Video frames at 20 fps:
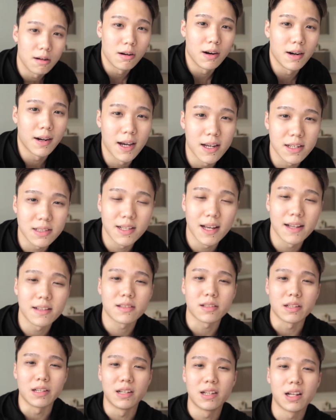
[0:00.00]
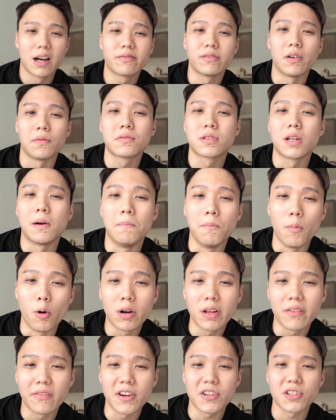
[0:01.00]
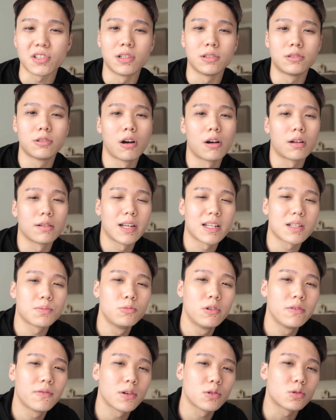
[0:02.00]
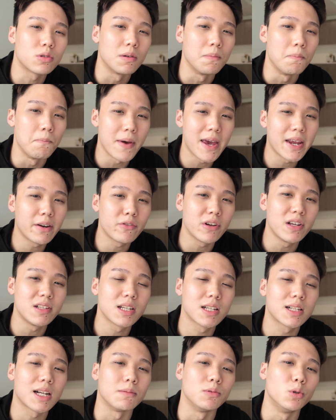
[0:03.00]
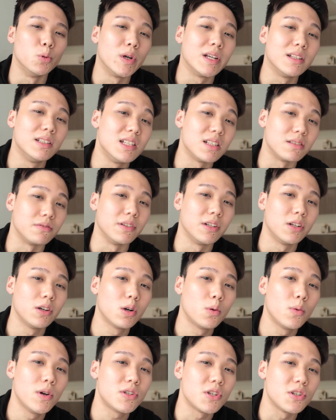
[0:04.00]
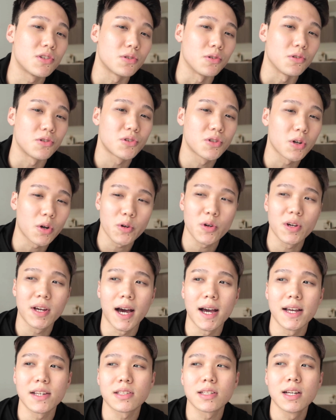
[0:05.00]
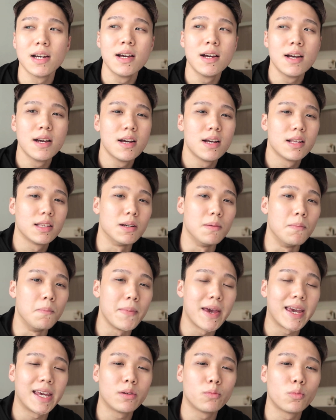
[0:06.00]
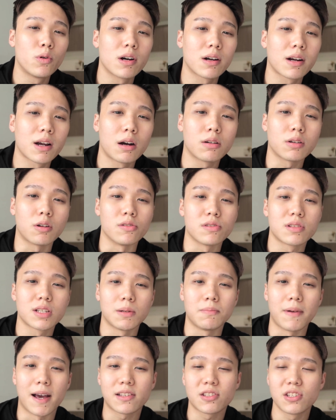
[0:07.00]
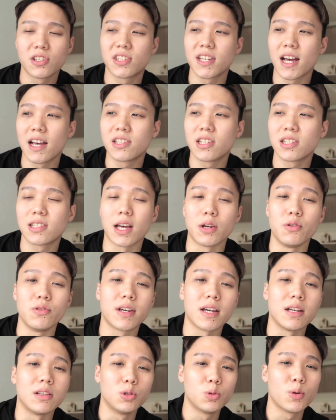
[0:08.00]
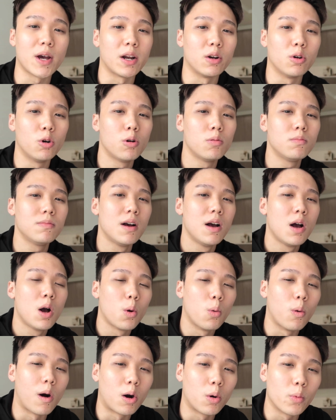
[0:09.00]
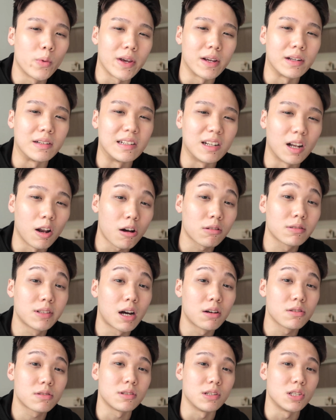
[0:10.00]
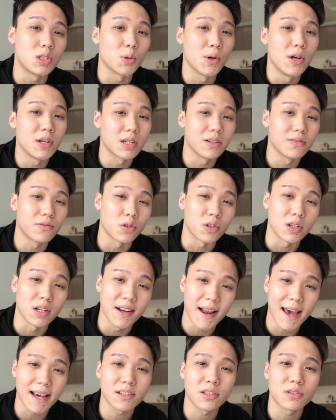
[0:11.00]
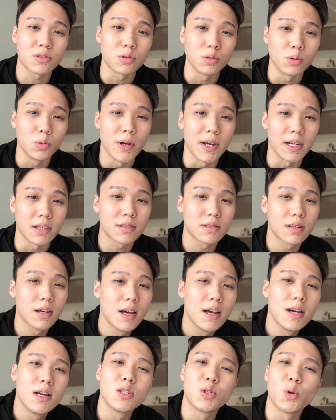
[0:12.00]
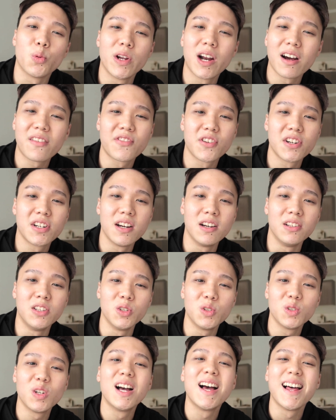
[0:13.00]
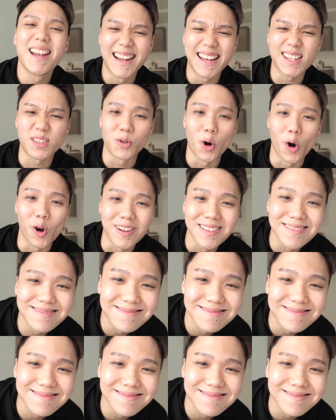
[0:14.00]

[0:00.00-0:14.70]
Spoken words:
Alright guys, that's enough of some motivational talk. Let's move on to the main reason I'm doing this video, which is to show you guys the main workout or some exercises that you can do at home while we are in the lockdown situation for the next 2 weeks. So without further ado, let's roll.